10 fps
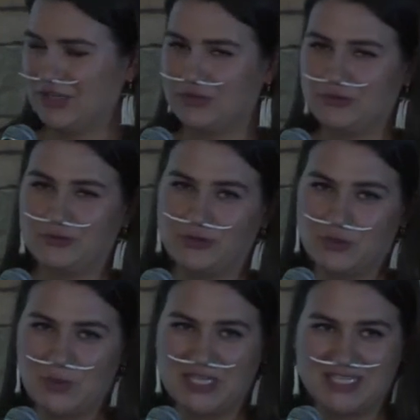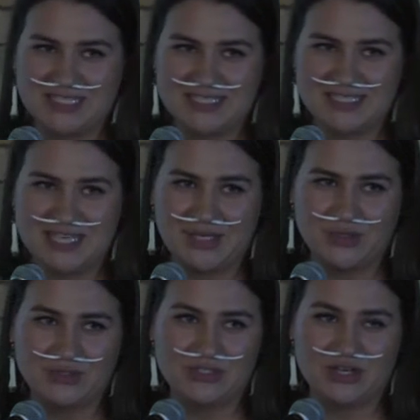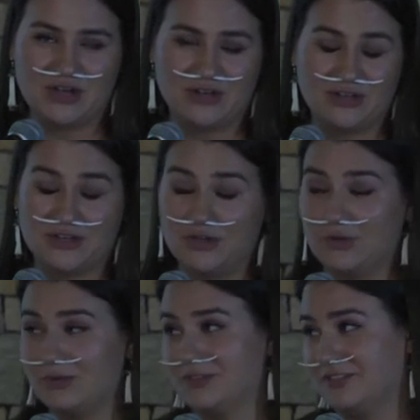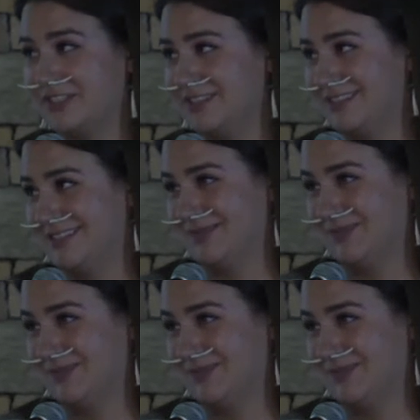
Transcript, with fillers: for a few minutes and her dog got a hold of it